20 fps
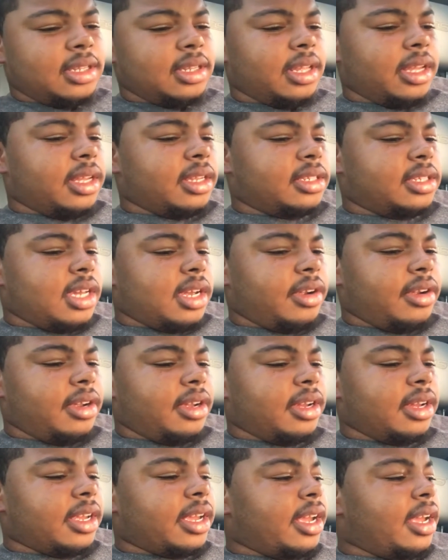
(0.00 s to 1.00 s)
The
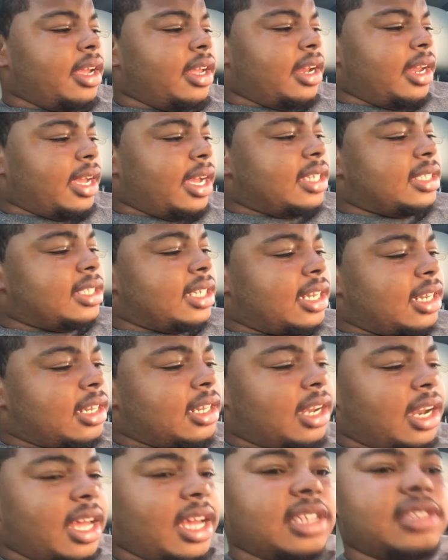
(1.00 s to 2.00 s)
interior, again, like I said in
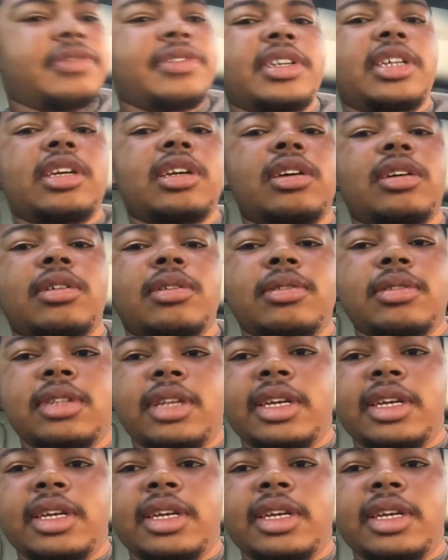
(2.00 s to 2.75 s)
the last video,